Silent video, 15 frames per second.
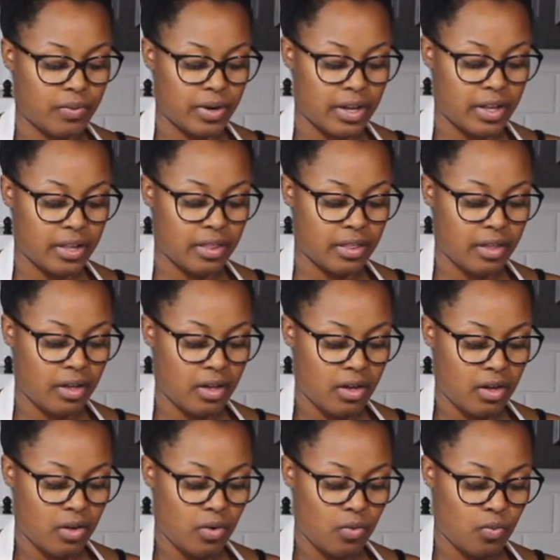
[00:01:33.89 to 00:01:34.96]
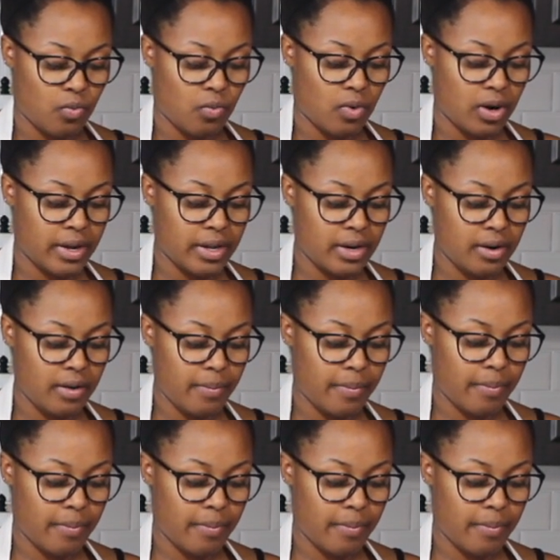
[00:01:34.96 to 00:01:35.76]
with one